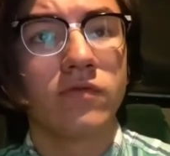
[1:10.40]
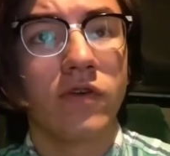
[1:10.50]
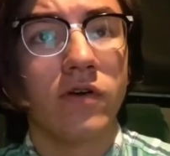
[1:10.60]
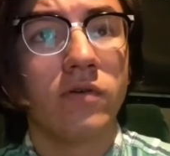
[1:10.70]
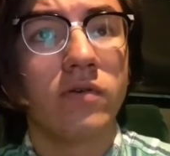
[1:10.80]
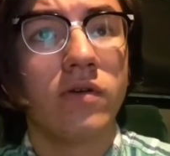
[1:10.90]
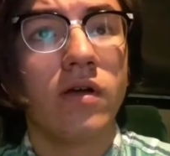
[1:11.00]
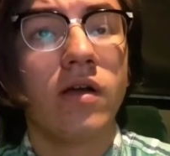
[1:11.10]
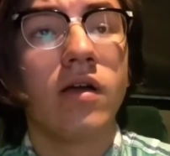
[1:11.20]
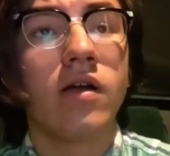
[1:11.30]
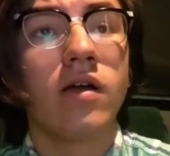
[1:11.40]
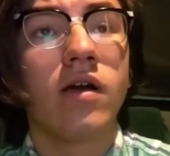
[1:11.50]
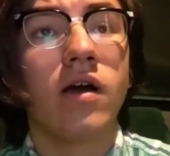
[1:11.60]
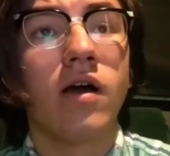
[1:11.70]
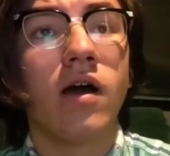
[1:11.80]
So
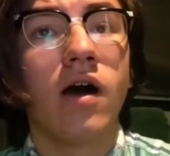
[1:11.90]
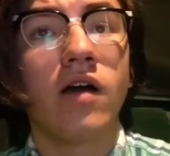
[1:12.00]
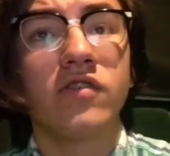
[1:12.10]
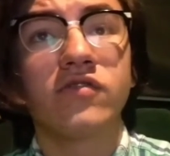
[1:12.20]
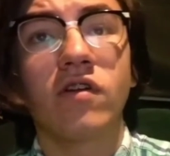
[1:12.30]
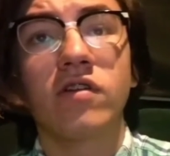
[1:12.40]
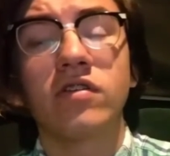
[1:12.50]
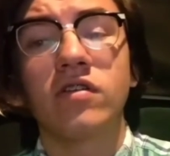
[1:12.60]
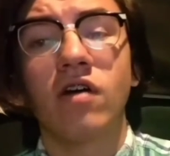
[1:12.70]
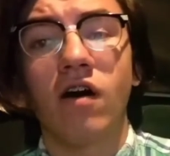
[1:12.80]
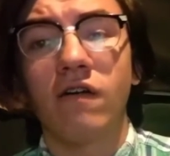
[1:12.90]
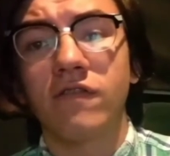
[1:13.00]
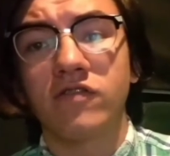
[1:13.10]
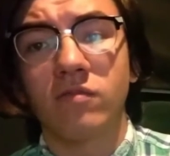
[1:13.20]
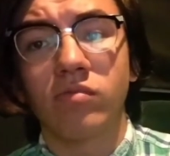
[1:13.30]
I started it
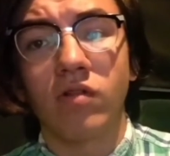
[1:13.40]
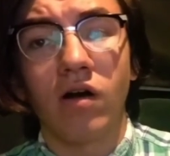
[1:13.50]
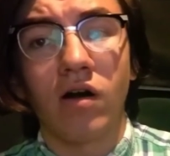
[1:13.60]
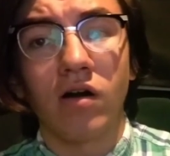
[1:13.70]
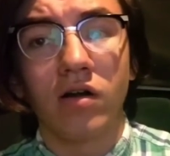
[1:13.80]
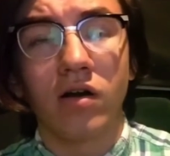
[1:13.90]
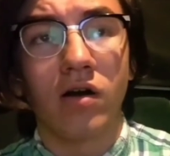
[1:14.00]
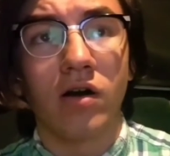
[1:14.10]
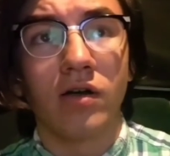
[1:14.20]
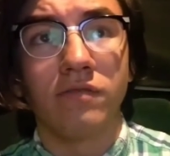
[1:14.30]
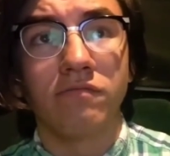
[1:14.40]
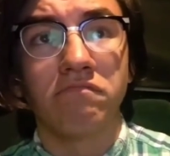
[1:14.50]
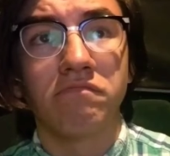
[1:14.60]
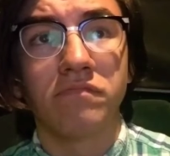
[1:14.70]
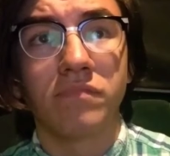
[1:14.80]
off as a blog
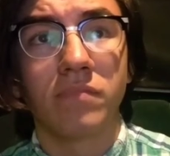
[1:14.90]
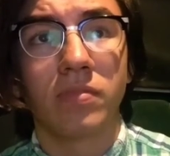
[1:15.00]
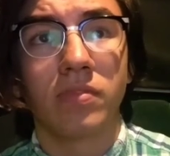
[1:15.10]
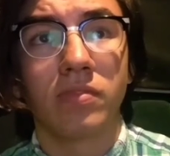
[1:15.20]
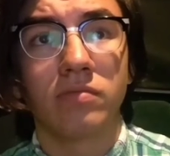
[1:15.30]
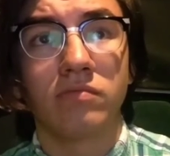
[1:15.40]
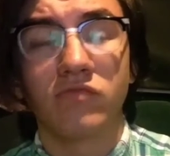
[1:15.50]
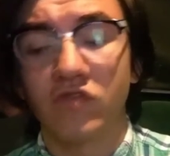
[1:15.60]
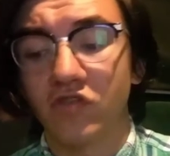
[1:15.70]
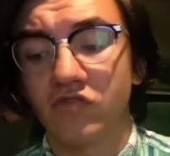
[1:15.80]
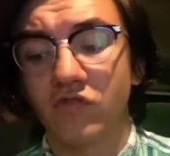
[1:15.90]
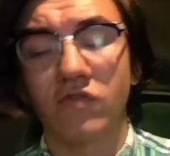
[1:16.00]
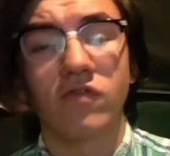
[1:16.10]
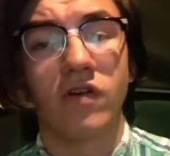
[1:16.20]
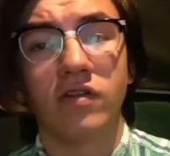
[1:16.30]
on just
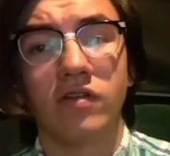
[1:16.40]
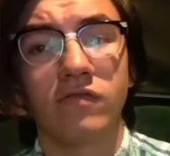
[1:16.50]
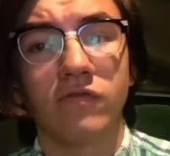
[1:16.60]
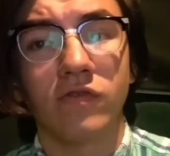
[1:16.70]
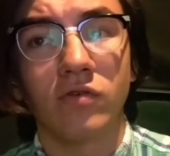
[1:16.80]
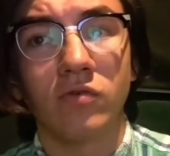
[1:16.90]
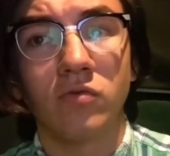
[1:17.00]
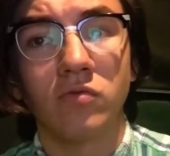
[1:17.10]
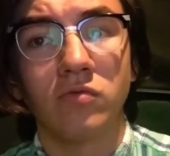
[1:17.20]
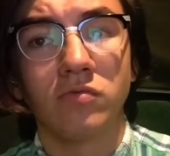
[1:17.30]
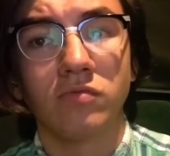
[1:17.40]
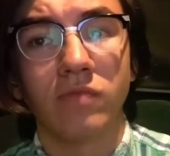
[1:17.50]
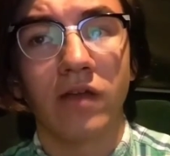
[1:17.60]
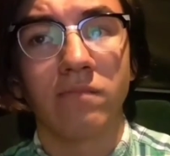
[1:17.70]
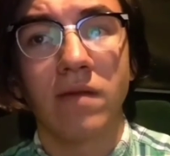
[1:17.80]
for fun a few,
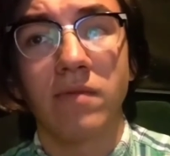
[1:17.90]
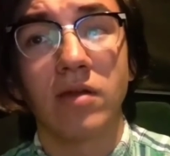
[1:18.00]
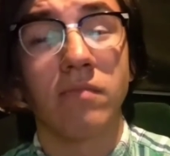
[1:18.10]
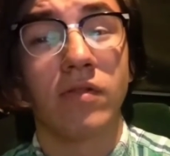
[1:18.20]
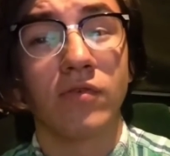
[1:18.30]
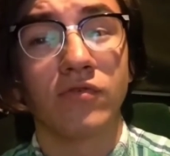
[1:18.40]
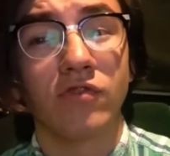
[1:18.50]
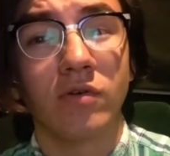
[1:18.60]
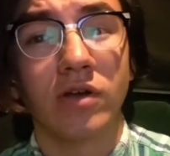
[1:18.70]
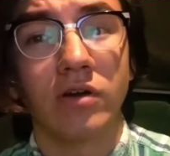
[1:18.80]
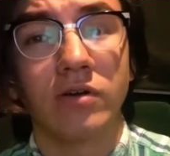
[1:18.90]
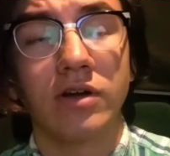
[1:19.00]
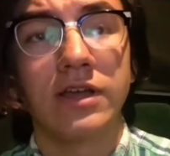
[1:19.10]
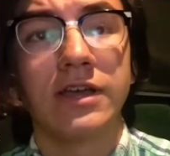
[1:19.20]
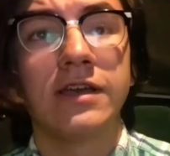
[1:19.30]
like maybe a month or so ago.
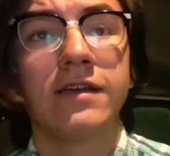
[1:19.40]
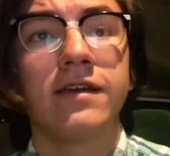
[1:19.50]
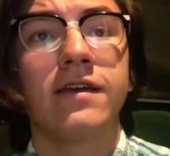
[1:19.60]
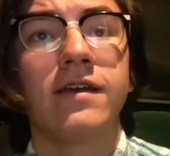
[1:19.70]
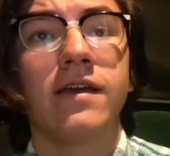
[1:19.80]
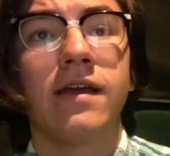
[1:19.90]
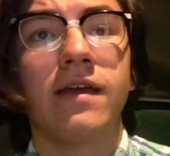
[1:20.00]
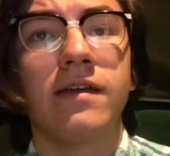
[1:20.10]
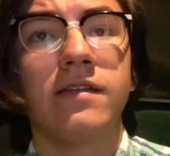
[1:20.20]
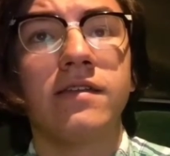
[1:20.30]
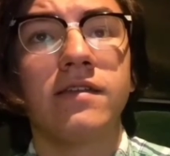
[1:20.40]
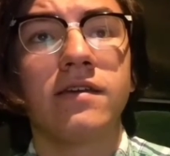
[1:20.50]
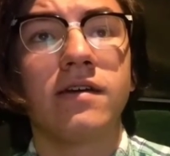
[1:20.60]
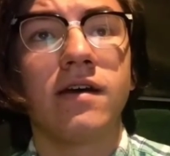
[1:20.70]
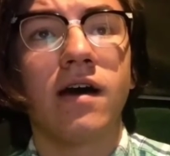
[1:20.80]
And
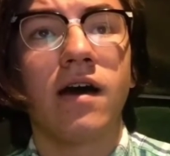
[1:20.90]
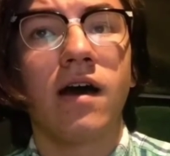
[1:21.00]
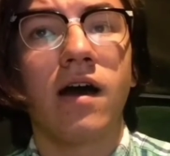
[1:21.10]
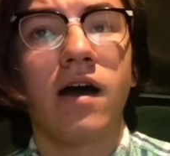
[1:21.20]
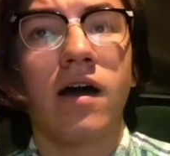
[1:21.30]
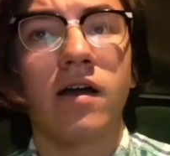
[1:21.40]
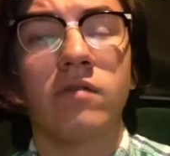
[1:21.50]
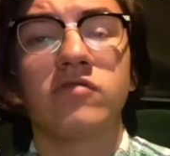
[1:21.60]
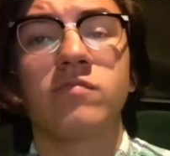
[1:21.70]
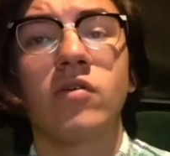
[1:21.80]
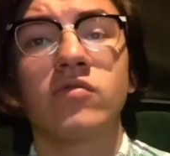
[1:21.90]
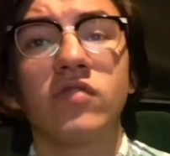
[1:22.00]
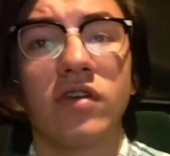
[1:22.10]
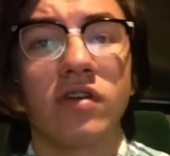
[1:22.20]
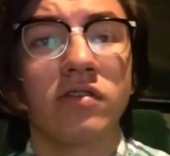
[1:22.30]
I was
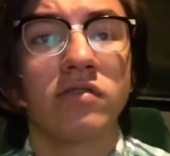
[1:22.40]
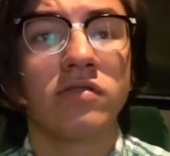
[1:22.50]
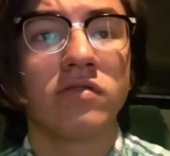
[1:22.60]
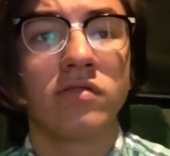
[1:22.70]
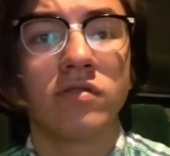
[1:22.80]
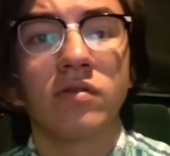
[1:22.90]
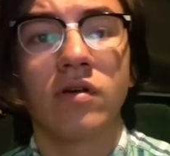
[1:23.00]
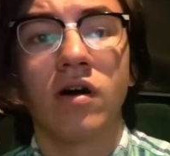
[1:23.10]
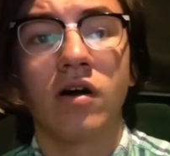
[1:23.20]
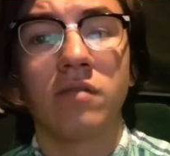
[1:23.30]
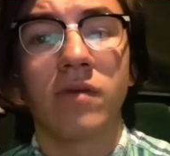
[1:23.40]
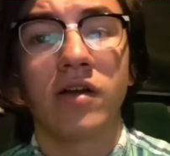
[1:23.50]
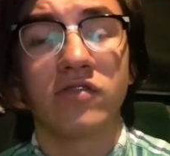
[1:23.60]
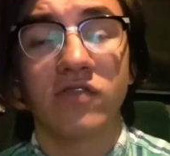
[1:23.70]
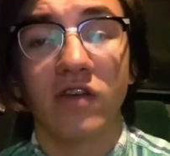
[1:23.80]
posting on
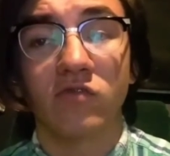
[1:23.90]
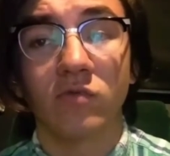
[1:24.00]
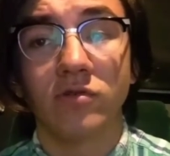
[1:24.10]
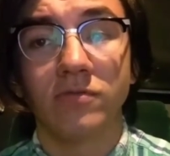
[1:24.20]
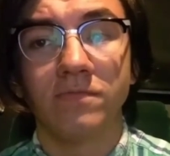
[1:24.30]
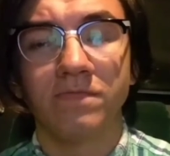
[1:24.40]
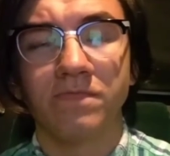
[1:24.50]
my schedule.